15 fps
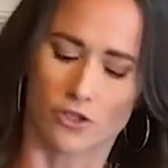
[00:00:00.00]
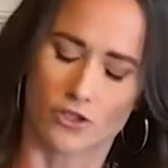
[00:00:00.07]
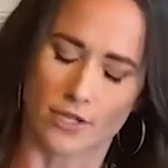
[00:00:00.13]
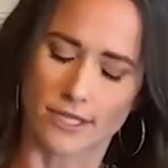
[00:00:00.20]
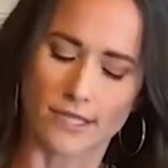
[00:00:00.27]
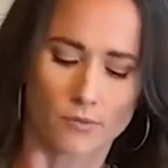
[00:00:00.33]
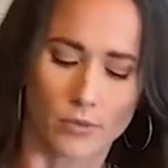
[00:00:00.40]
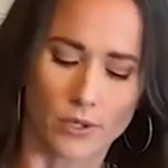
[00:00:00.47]

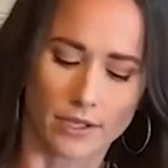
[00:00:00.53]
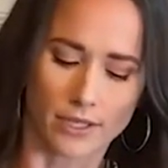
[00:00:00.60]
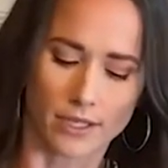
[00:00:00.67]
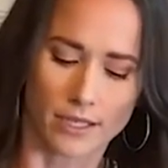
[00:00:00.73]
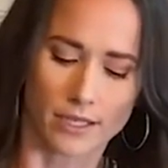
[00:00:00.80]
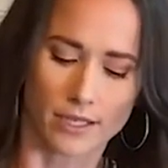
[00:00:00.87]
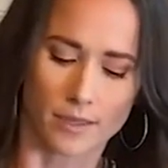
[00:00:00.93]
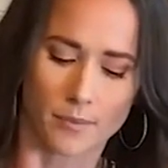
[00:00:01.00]
It's just
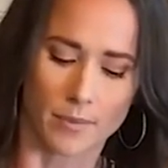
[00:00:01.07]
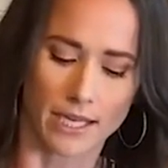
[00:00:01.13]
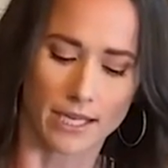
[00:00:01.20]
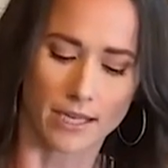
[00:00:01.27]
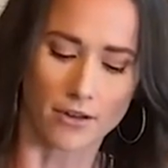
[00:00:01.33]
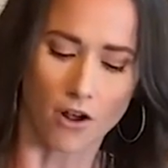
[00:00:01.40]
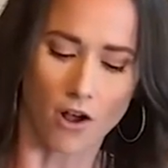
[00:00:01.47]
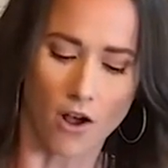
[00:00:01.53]
really going to
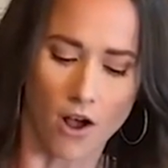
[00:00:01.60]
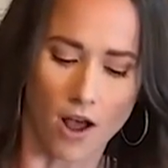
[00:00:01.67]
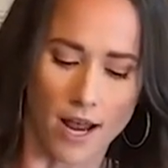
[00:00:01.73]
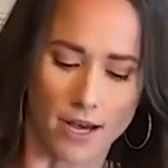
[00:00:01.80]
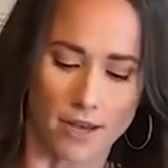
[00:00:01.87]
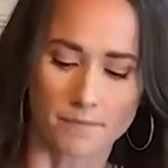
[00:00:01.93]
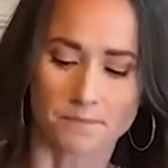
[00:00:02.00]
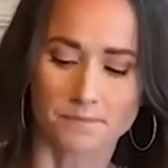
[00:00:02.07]
depend
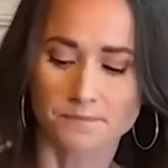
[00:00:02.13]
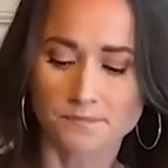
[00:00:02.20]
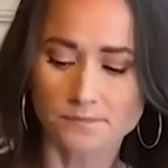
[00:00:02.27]
on